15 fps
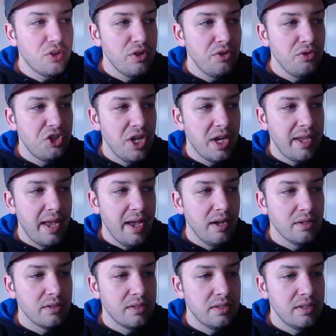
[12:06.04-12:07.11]
sure you check
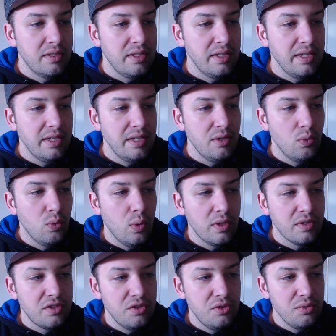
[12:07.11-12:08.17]
out the
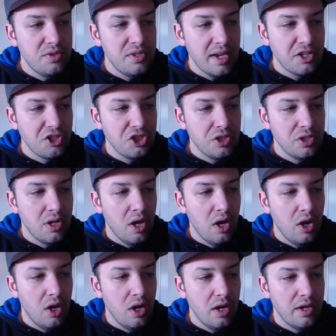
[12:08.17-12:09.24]
What's New section
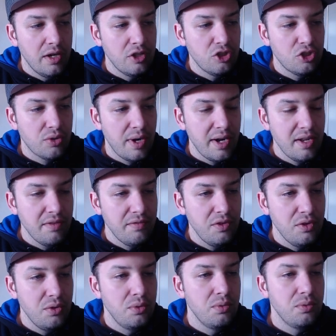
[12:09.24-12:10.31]
on
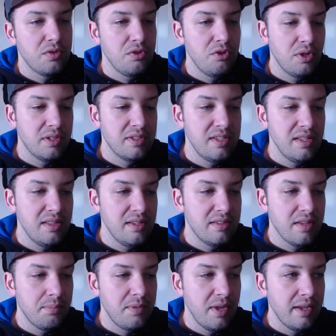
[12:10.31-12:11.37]
TradingView so you can see
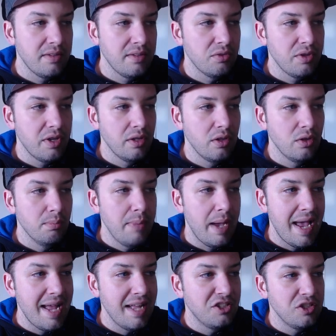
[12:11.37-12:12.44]
these updates. You'll get a little
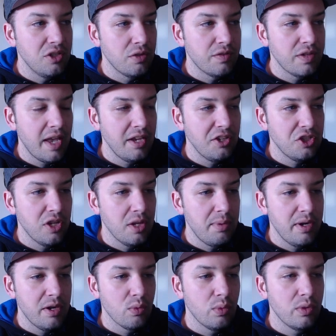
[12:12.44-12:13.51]
badge notification
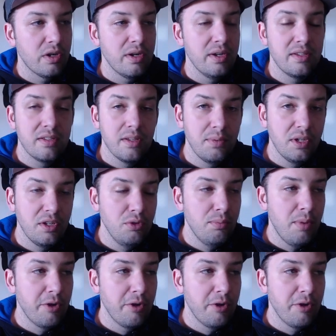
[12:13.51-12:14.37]
up here when there is something new